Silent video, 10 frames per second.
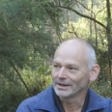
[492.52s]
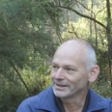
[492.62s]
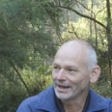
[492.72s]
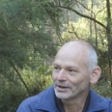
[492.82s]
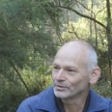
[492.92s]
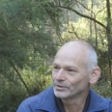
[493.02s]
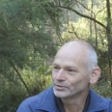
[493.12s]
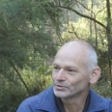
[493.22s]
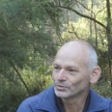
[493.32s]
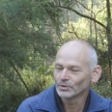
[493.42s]
and
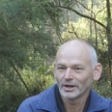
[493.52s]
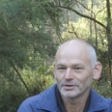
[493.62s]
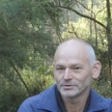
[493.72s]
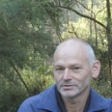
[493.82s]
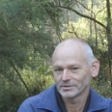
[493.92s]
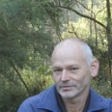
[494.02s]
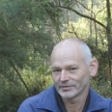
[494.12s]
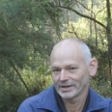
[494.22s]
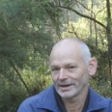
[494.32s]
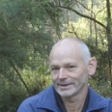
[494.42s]
kangaroos, all those sort
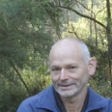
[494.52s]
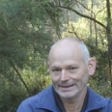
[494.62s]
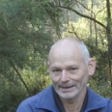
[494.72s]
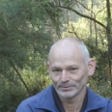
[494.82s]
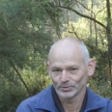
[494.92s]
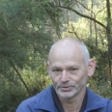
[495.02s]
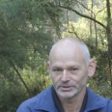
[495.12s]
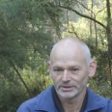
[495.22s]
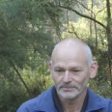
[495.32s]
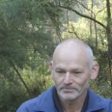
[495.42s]
of cuddly
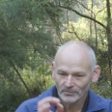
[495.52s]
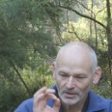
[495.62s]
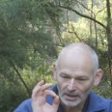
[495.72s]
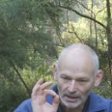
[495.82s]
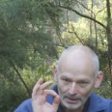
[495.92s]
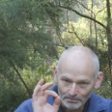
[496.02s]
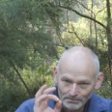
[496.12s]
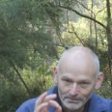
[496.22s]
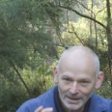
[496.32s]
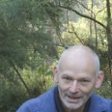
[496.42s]
animals.
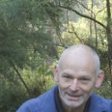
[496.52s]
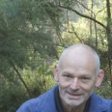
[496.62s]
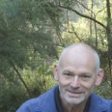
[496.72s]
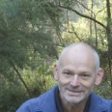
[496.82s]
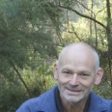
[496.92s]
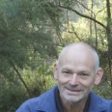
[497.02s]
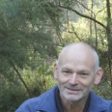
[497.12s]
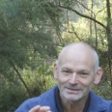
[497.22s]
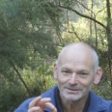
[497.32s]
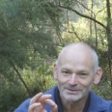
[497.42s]

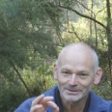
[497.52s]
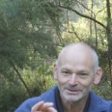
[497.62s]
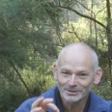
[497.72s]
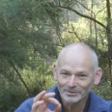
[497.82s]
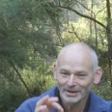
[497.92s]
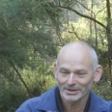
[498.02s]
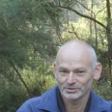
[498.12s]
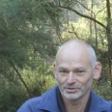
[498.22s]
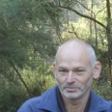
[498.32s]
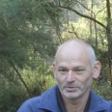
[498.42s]
Amazing little
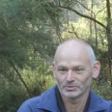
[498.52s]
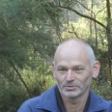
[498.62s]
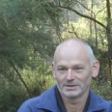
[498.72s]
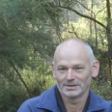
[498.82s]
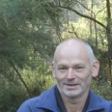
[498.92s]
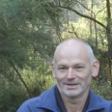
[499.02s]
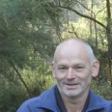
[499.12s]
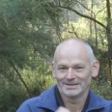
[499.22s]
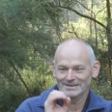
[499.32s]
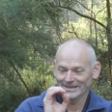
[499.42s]
marsupial.
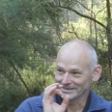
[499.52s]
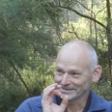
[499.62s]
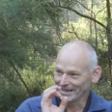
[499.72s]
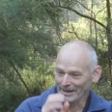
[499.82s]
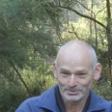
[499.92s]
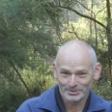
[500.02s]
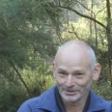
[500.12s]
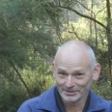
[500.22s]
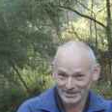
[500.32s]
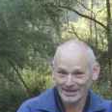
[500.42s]
It's
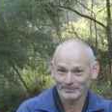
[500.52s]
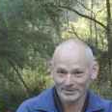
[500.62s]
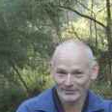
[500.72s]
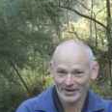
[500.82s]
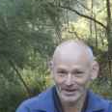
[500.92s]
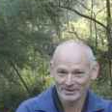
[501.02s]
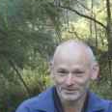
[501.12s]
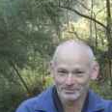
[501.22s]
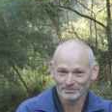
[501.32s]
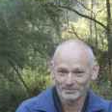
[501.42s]
absolutely
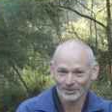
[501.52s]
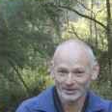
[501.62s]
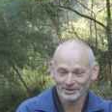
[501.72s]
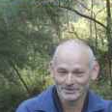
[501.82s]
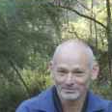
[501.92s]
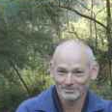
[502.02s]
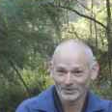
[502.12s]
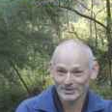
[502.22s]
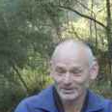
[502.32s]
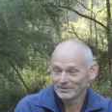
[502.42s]
captivated my
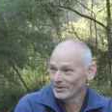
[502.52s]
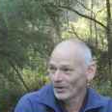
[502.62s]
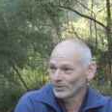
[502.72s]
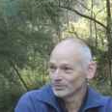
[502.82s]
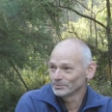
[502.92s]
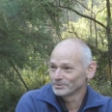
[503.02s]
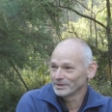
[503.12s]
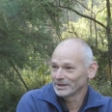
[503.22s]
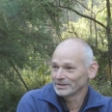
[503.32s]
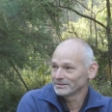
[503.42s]
my whole
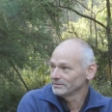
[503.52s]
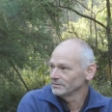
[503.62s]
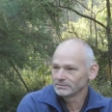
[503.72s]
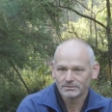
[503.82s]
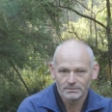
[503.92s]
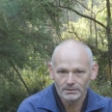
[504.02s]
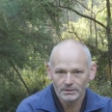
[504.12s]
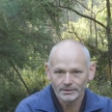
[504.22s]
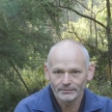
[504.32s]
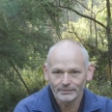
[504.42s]
uh,
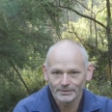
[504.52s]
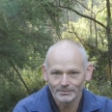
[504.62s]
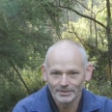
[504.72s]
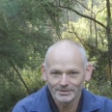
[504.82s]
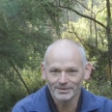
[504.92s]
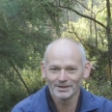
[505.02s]
life at the minute.